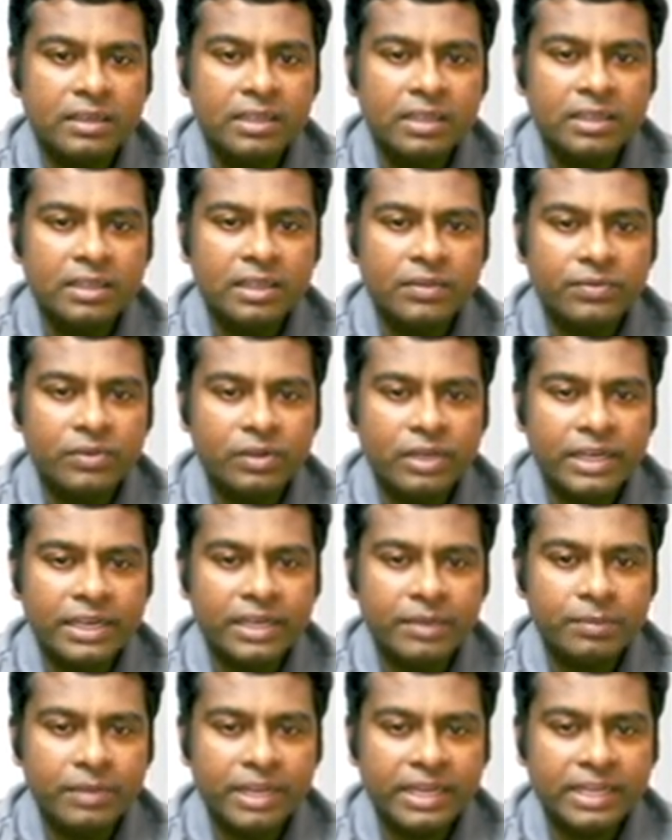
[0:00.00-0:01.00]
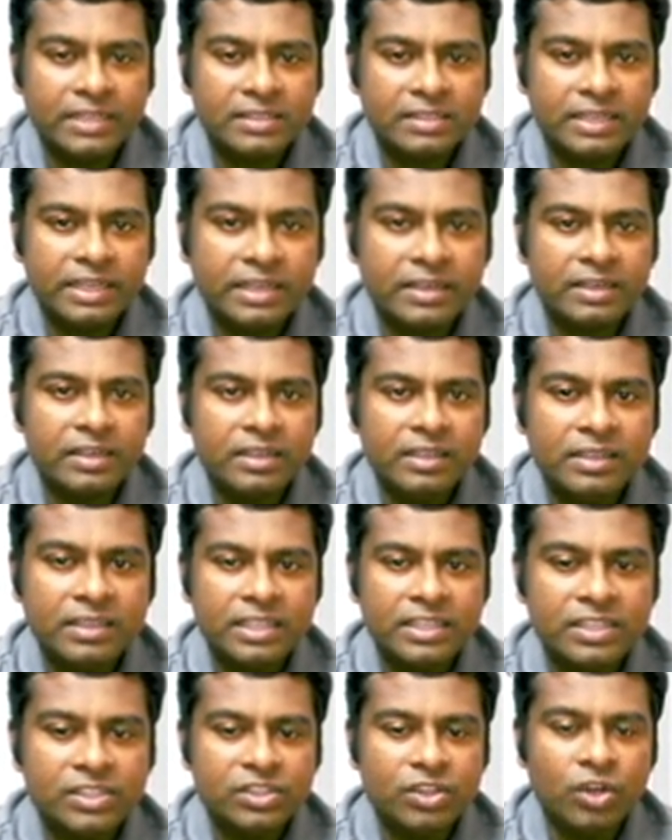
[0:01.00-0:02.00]
therefore write minus 9.
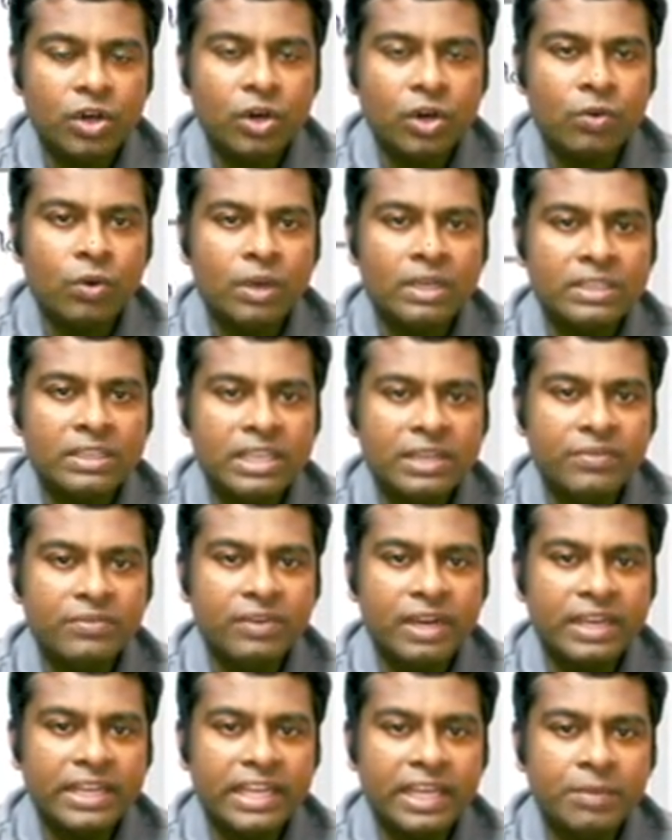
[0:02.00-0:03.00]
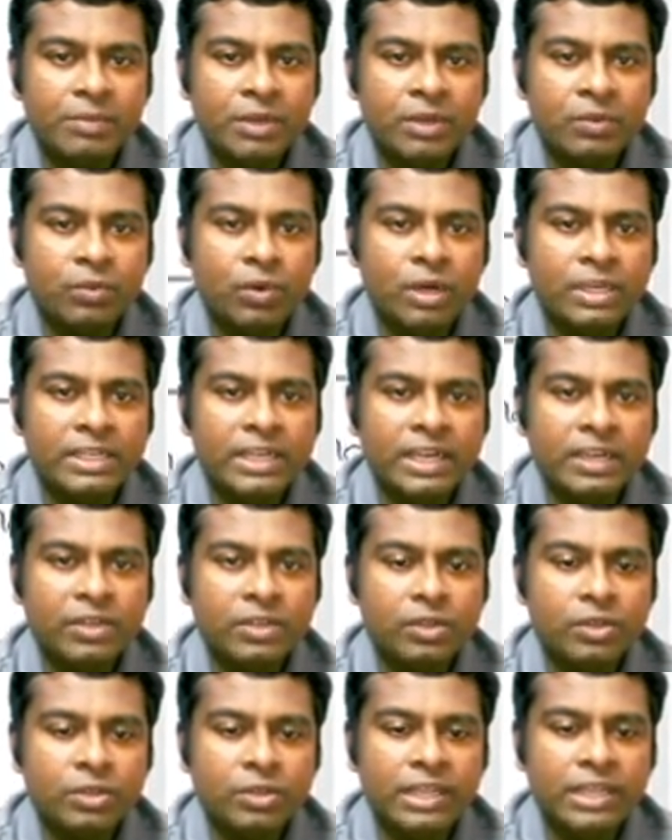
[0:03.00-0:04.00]
There is no 1 3 for element 1
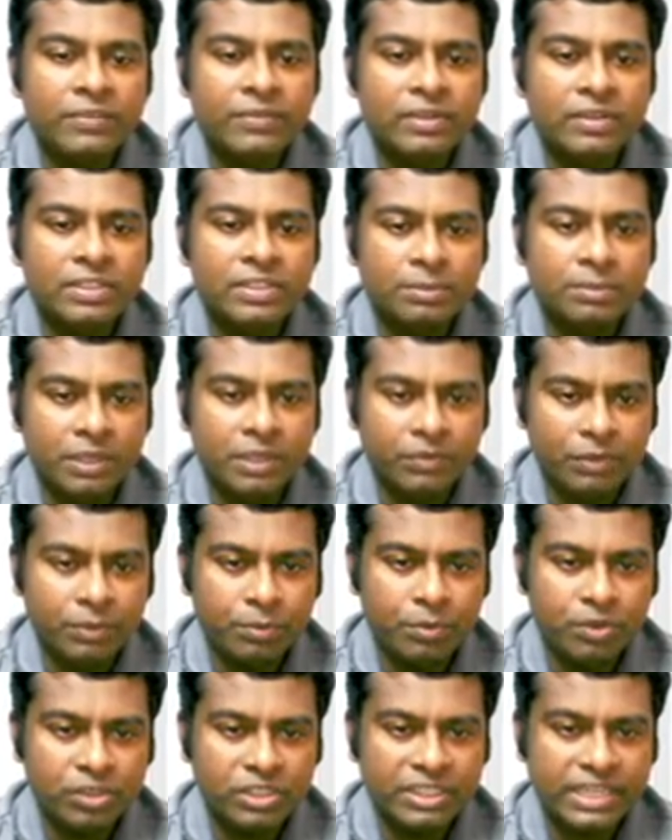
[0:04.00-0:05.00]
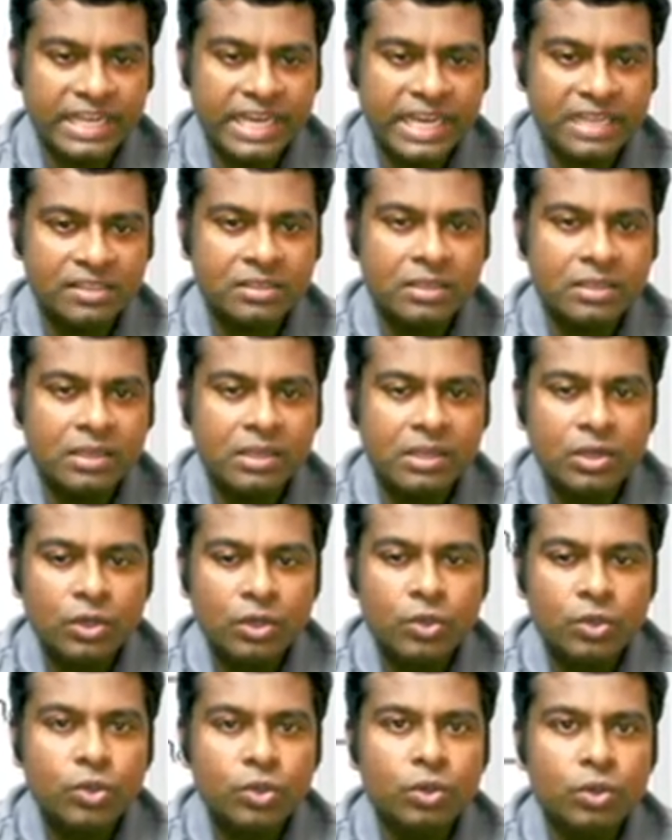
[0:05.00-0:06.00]
and 2, therefore simply we put dash.
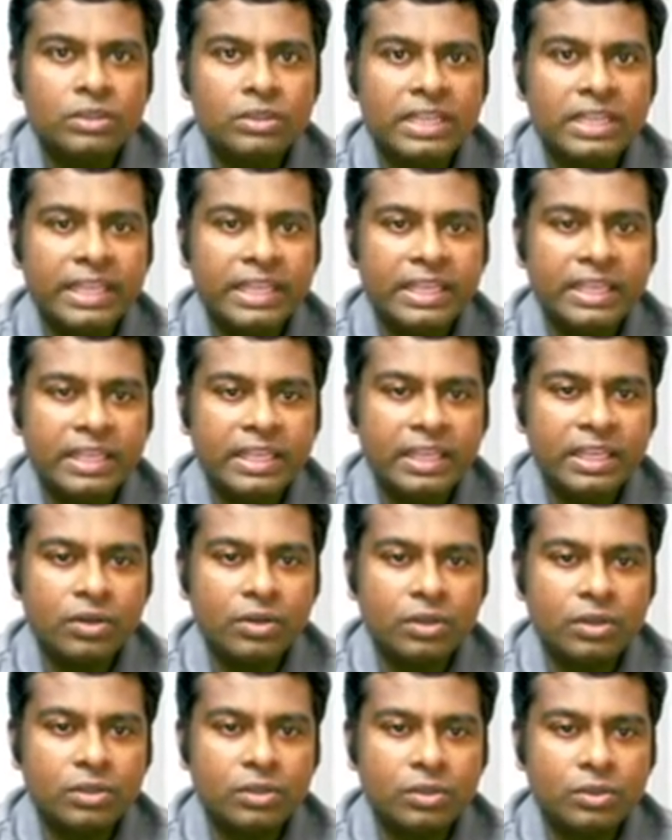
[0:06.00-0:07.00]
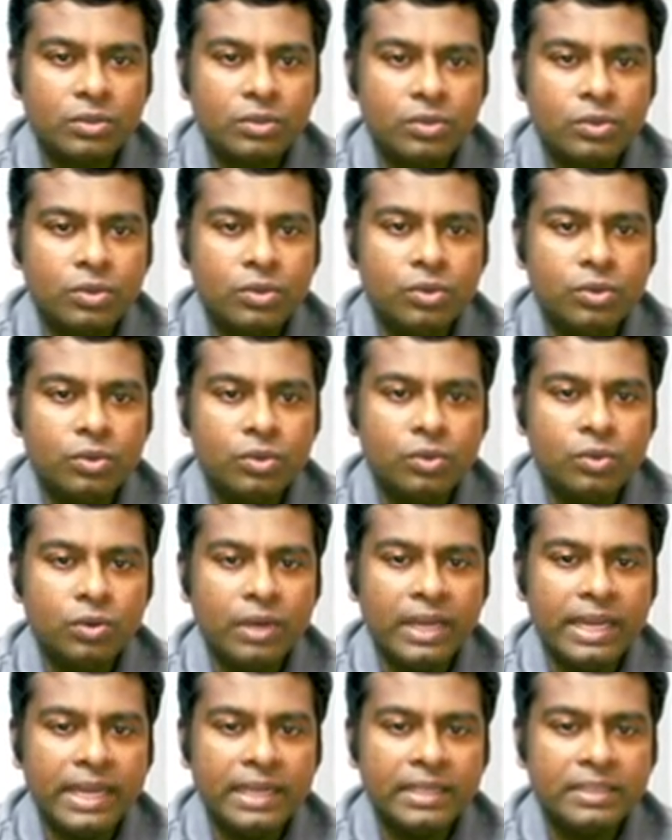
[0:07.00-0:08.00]
2 3 equal to
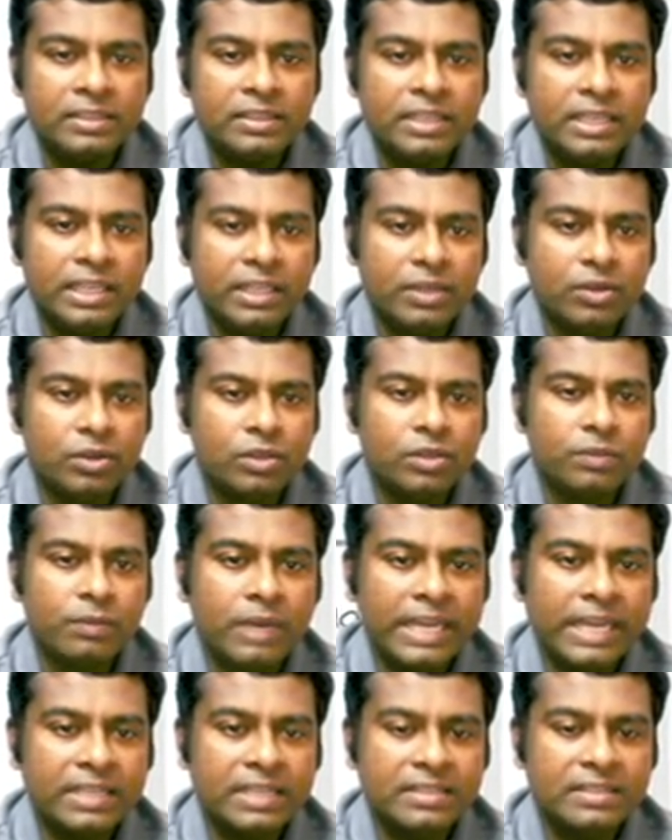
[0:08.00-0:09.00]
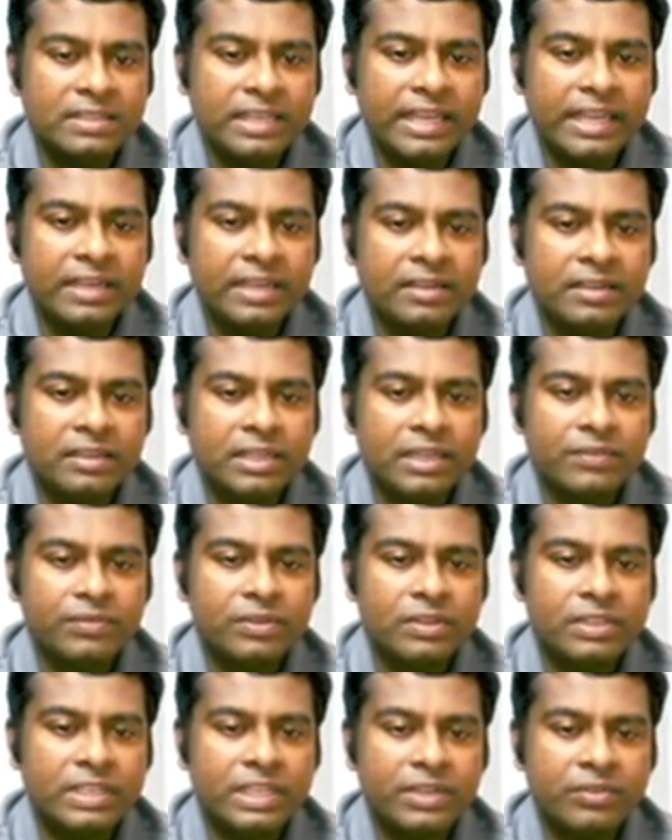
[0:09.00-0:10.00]
2 and 3 equal to minus 9,
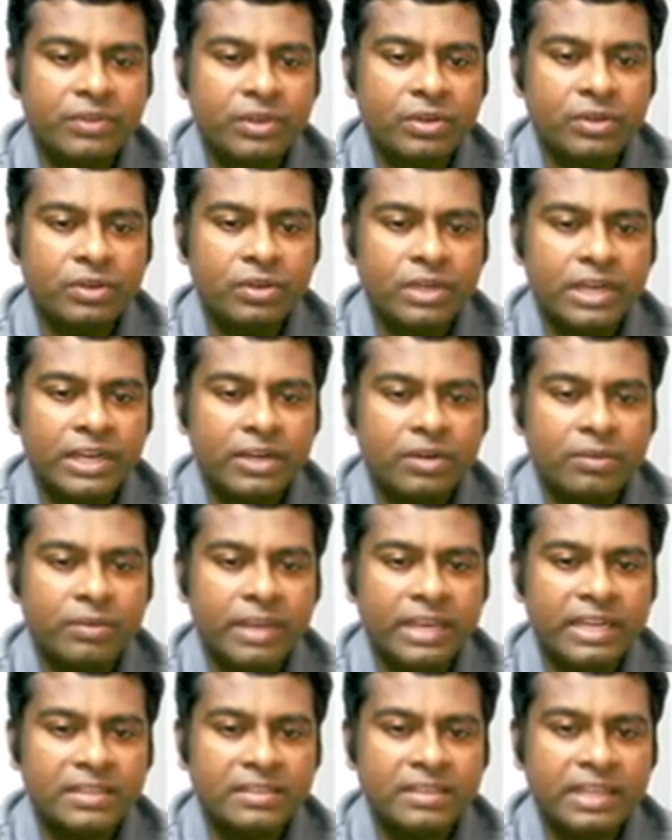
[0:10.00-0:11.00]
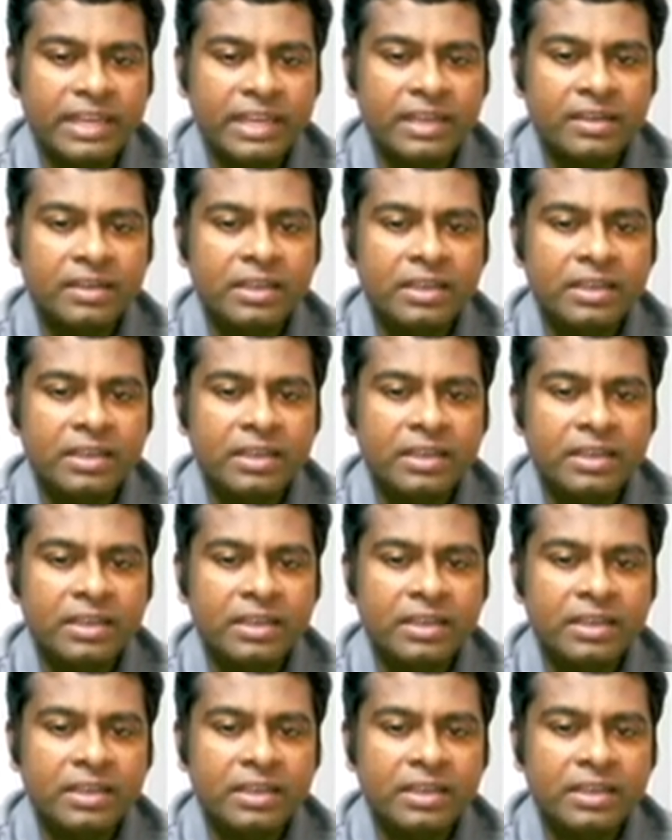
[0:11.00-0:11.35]
therefore here we go to write down minus 9.